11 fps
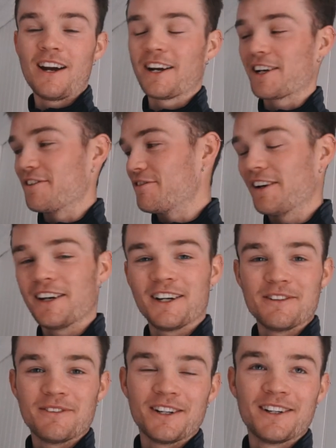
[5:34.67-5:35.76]
I reckon
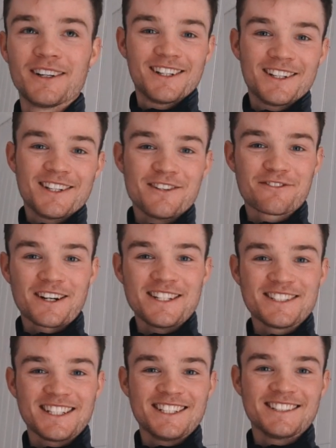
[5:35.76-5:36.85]
third, but the
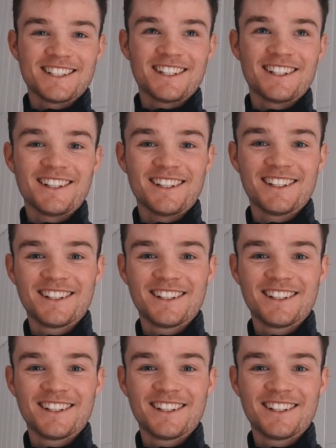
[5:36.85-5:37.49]
Frenchies, uh,